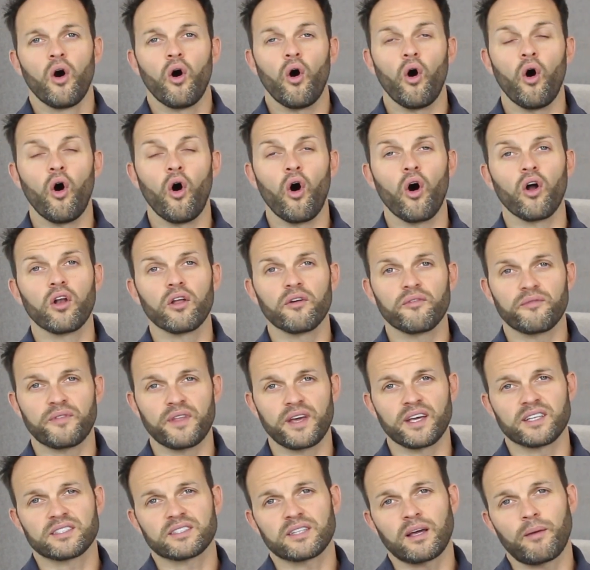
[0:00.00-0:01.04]
All of
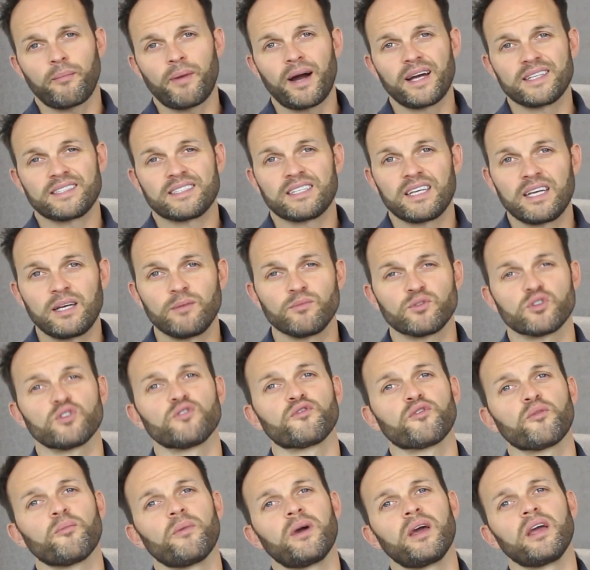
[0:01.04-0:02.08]
this that my team do
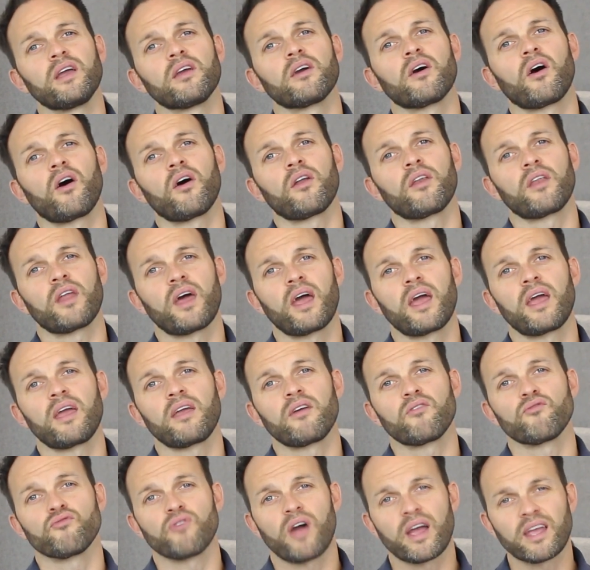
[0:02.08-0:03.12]
for me on a
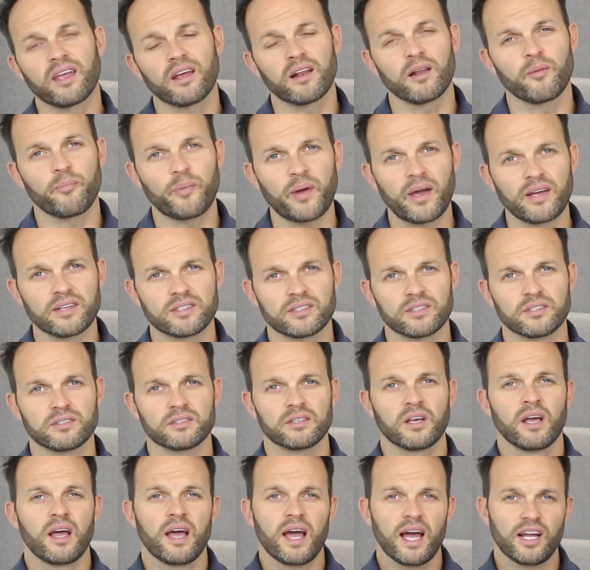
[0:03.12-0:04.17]
regular basis
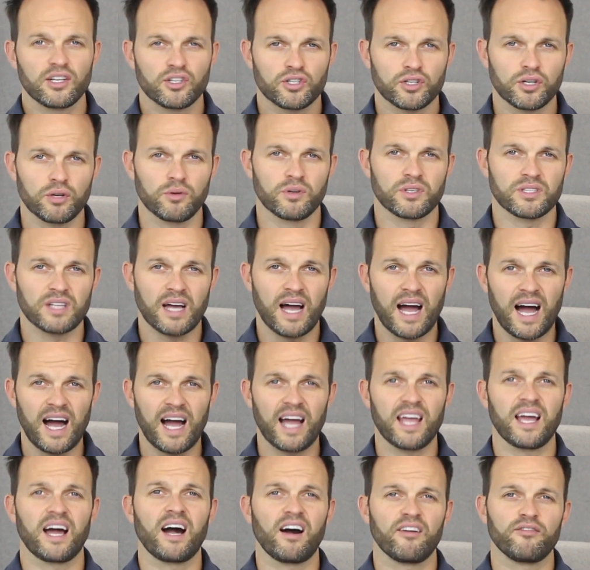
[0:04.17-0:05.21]
ensures that I
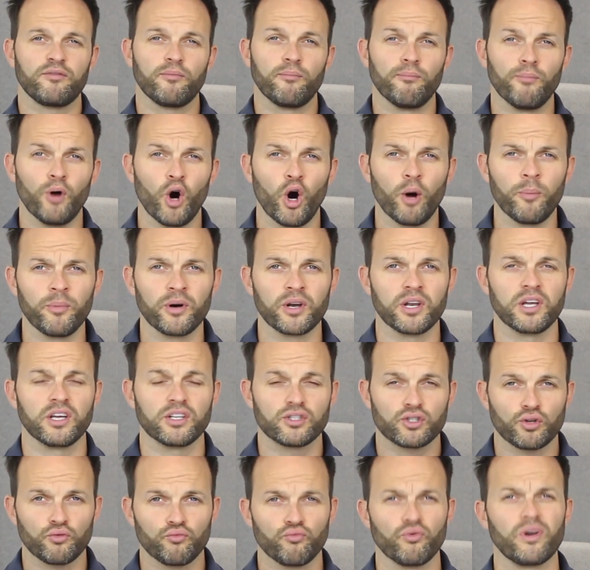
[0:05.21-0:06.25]
have more money
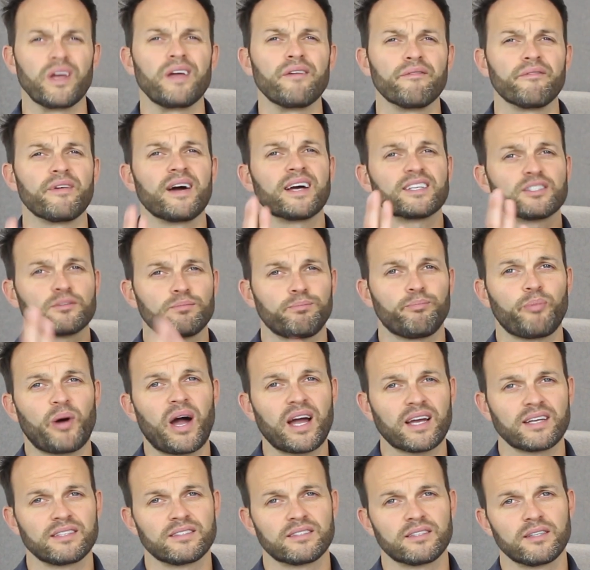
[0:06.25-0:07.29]
to reinvest
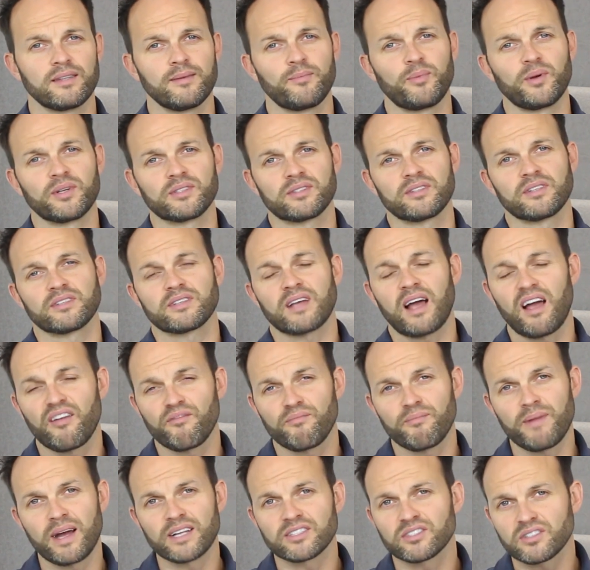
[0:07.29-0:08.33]
back into the business. I've
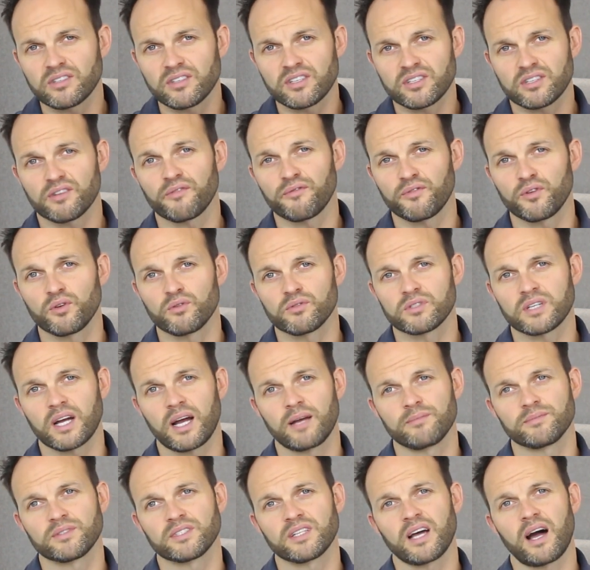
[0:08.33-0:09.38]
mentioned this a few
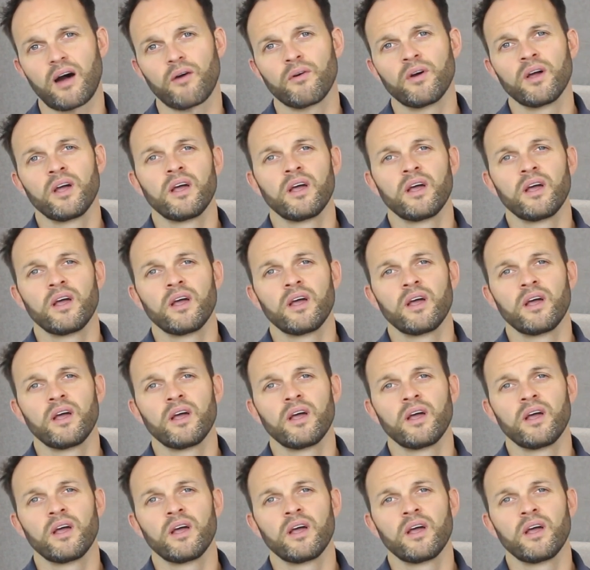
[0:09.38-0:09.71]
times now.